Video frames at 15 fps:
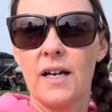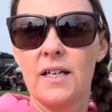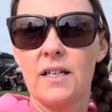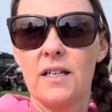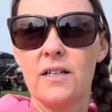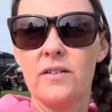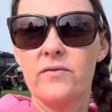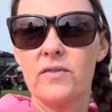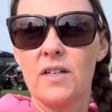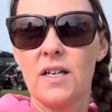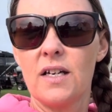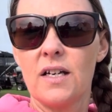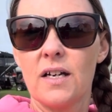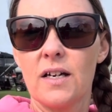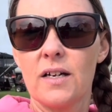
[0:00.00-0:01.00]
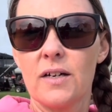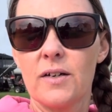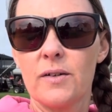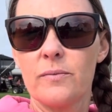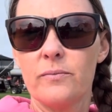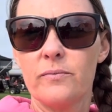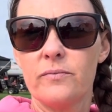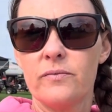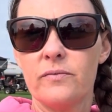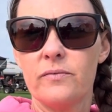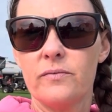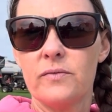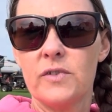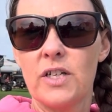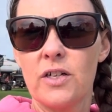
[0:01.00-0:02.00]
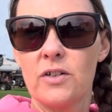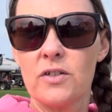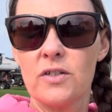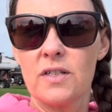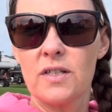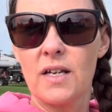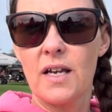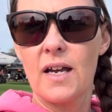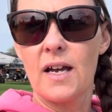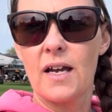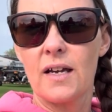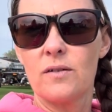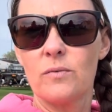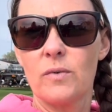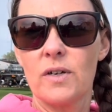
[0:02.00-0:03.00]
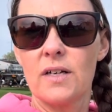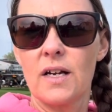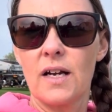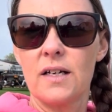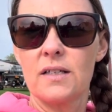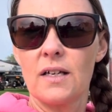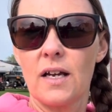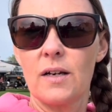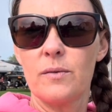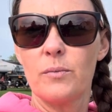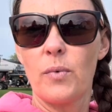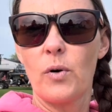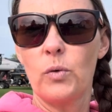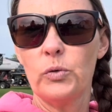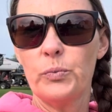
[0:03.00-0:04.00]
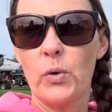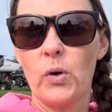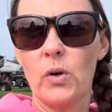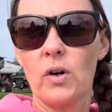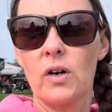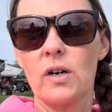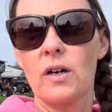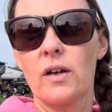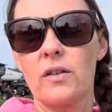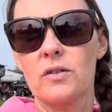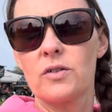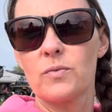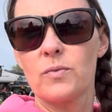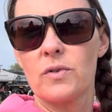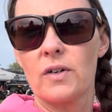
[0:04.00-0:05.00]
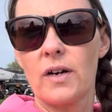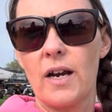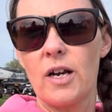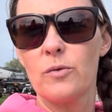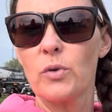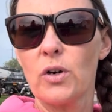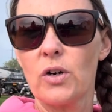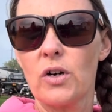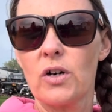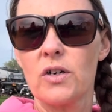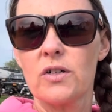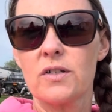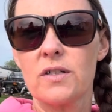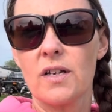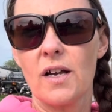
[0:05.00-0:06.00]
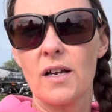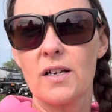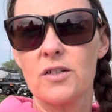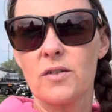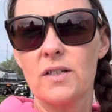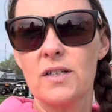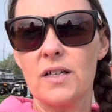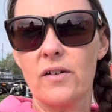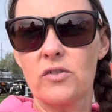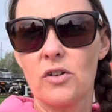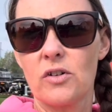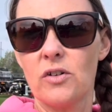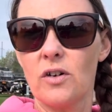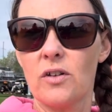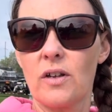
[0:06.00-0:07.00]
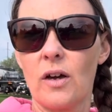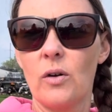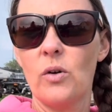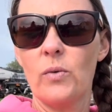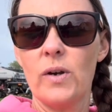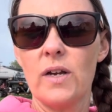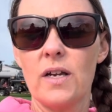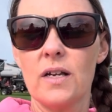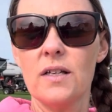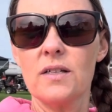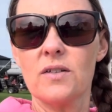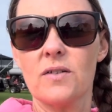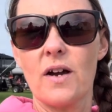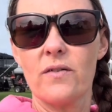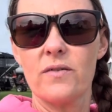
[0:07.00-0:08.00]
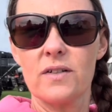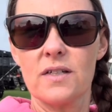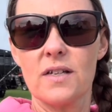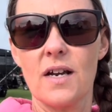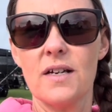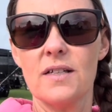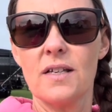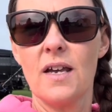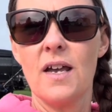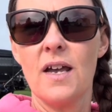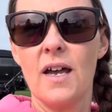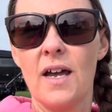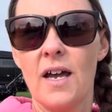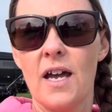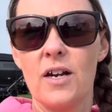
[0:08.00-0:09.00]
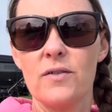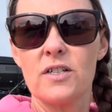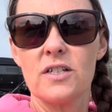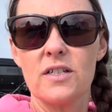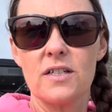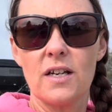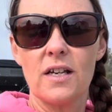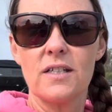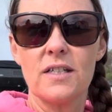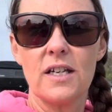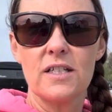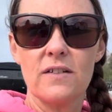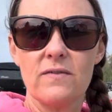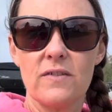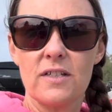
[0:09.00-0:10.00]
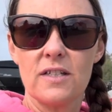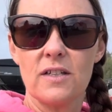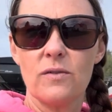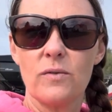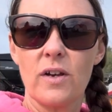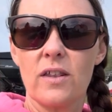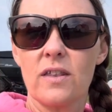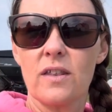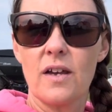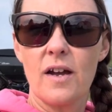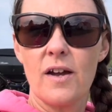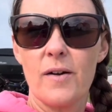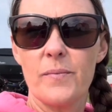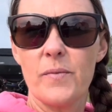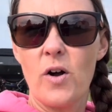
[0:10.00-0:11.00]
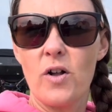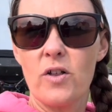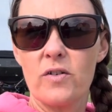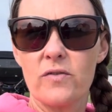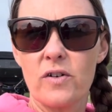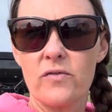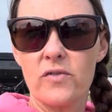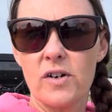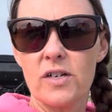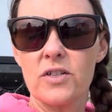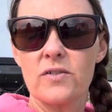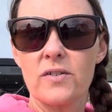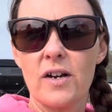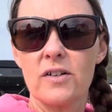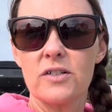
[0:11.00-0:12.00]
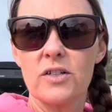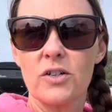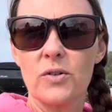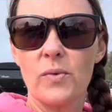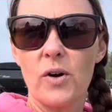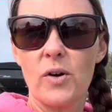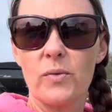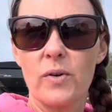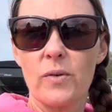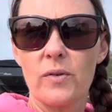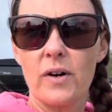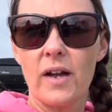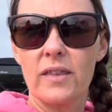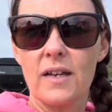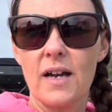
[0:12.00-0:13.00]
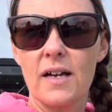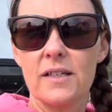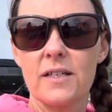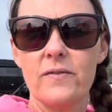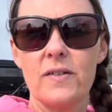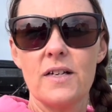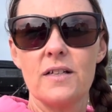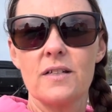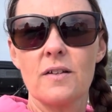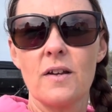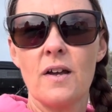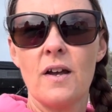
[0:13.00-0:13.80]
evening dinners. They had one night had pulled pork, others were hamburgers, so I didn't have to cook that whole weekend, so that was nice. And it was just nice to get to visit with all of our friends around here while we were at the activities.